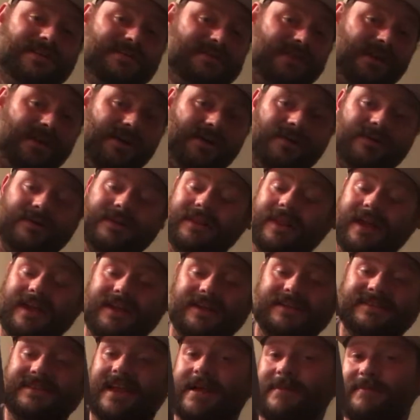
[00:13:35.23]
So, like
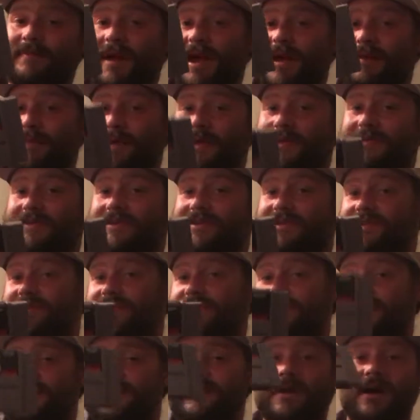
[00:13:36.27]
I said, Batman
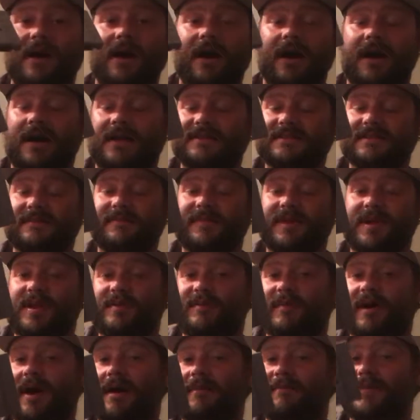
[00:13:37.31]
Returns, awesome beat
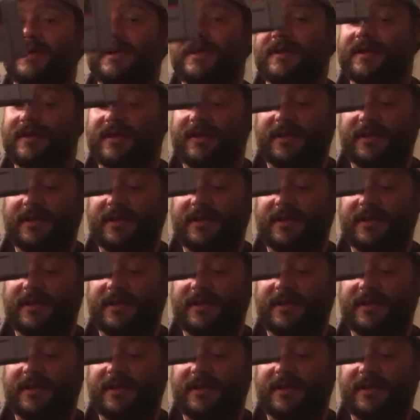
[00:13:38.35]
'em up.